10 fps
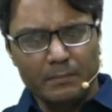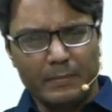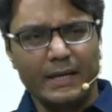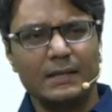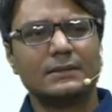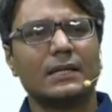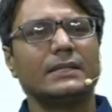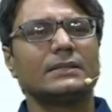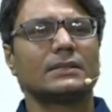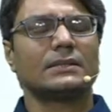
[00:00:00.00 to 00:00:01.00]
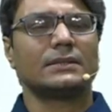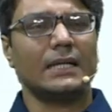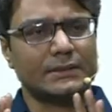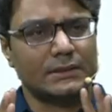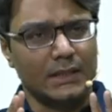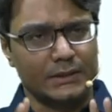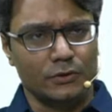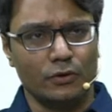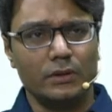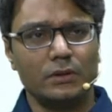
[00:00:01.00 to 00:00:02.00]
medical science,
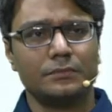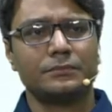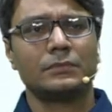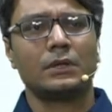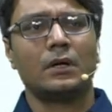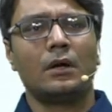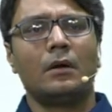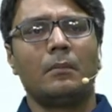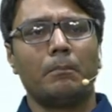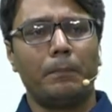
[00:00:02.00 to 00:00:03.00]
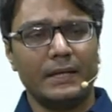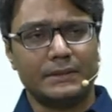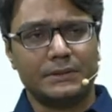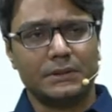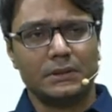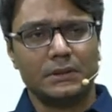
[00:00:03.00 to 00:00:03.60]
that's good, but